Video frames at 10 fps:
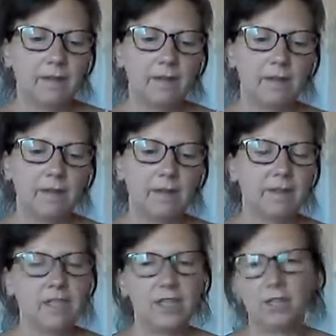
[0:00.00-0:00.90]

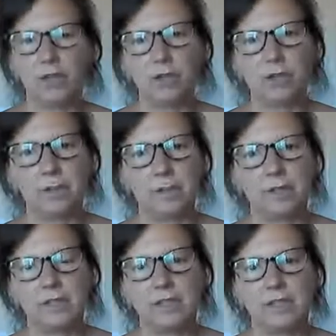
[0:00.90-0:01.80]
And this is not good,
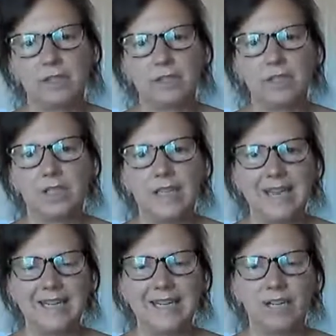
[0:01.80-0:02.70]
because this is just
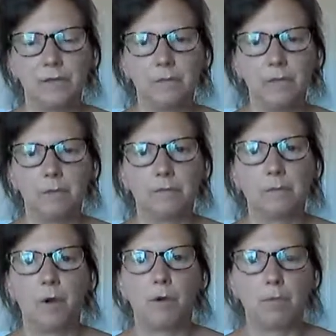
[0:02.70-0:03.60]
setting yourself up for
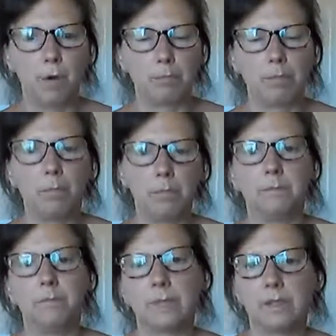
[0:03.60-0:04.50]
more and more
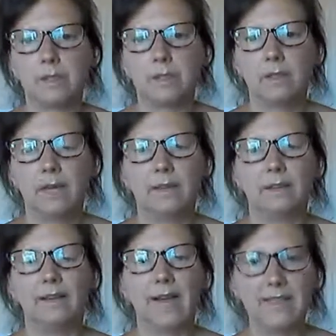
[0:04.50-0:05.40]
problems
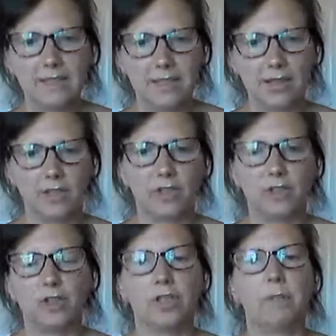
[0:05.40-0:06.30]
and less
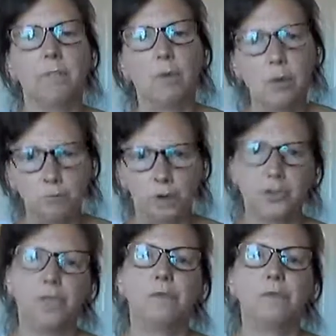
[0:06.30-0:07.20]
digestion and more
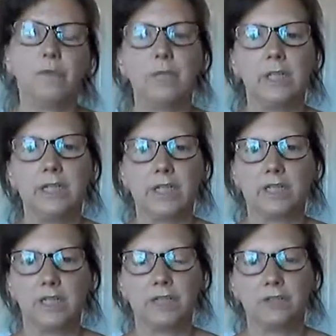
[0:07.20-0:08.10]
rotting of food in your
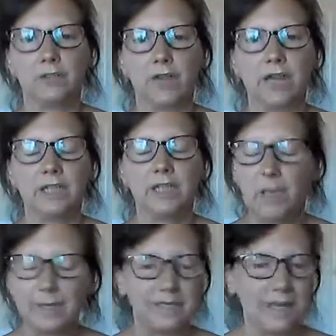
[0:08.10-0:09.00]
digestive tract. I
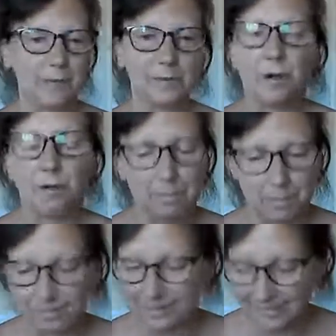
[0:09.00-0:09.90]
know it sounds
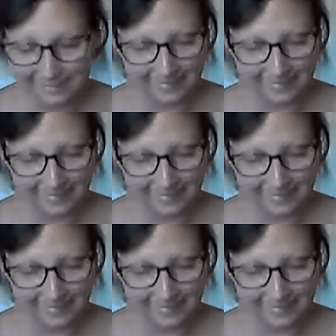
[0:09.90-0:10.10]
horrible,